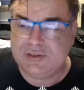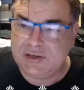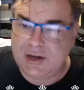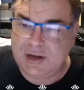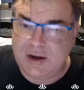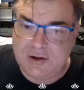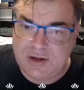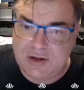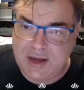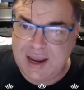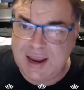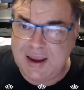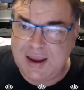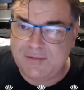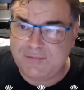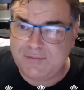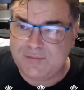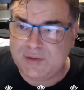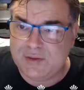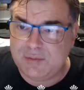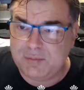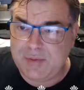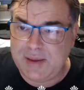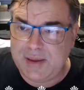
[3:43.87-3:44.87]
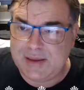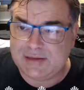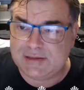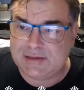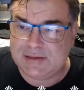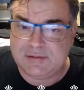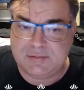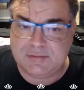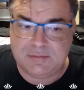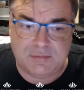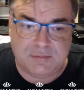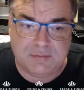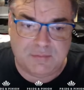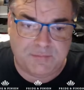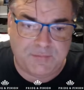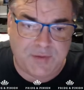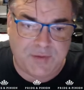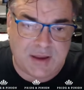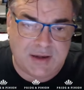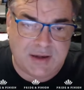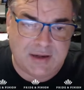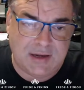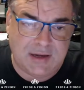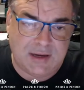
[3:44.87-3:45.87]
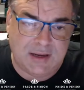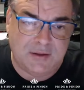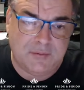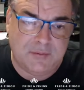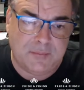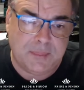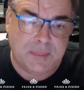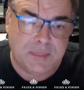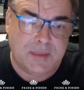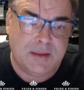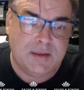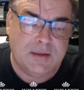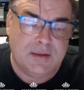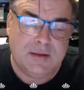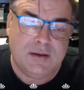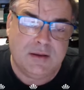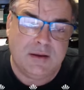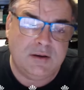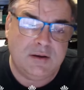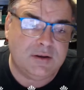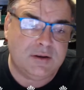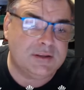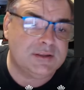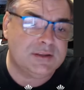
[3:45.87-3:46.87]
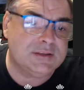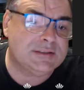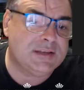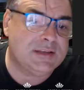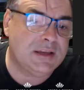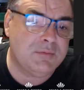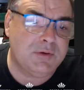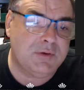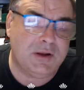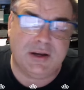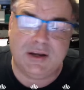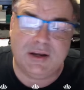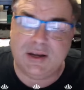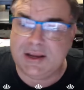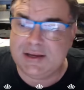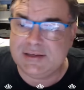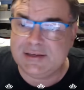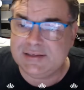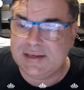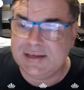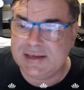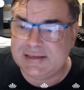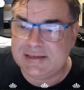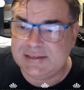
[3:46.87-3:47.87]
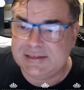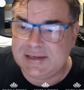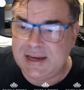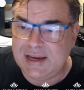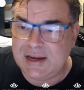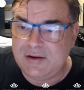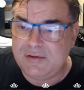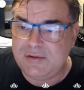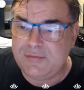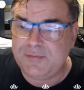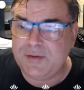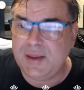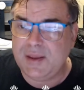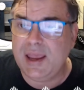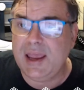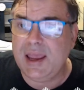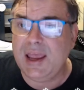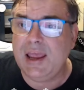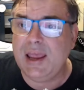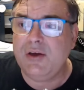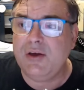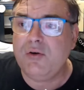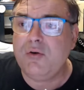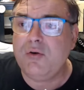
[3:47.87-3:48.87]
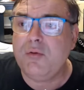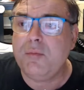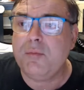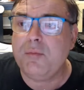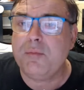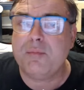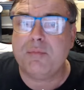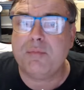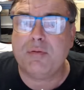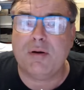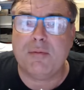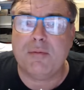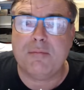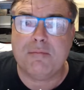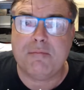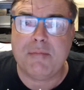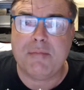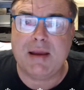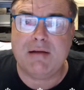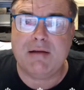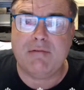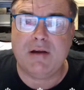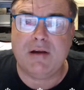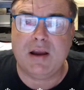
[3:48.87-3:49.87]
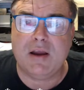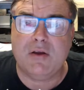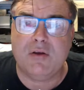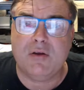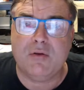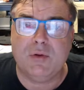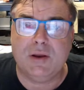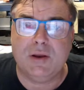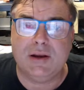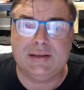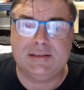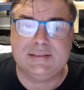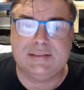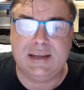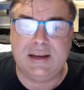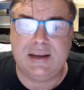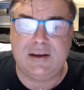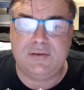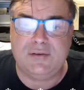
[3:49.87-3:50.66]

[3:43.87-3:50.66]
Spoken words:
don't have the best funding. Look at this here. We've got a nice Zenith El Primero. It's